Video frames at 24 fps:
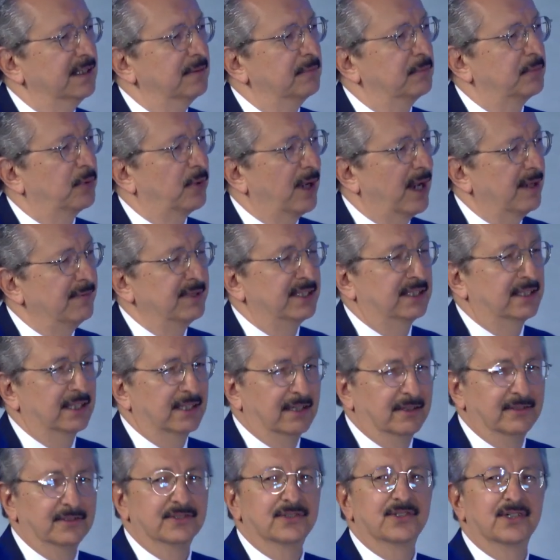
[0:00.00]
private
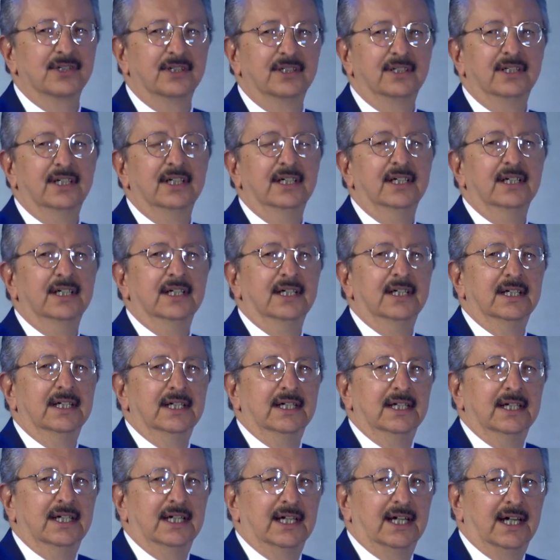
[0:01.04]
lunch.
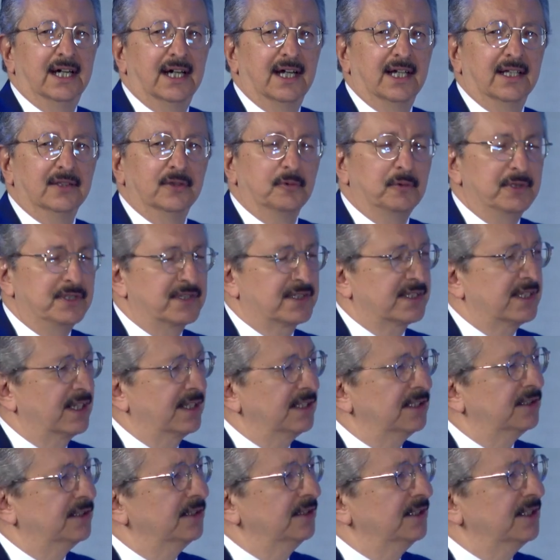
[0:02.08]
and we
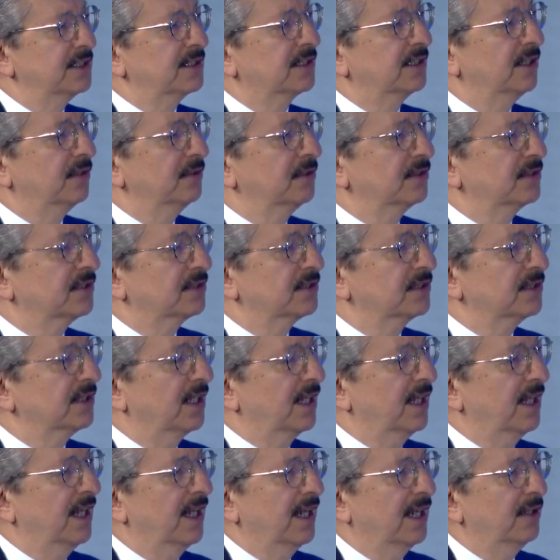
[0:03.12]
started to discuss
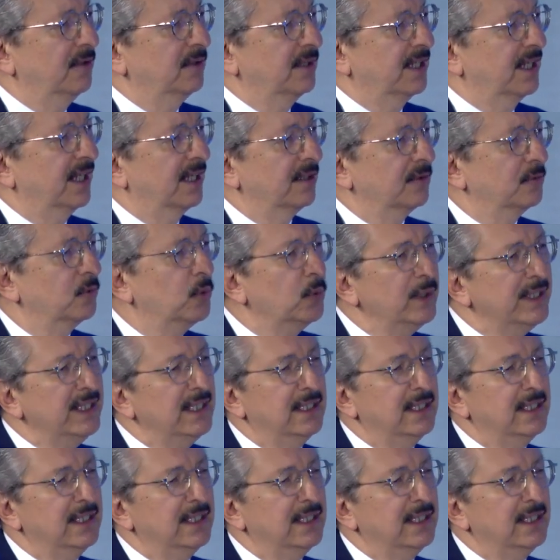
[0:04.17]
how can we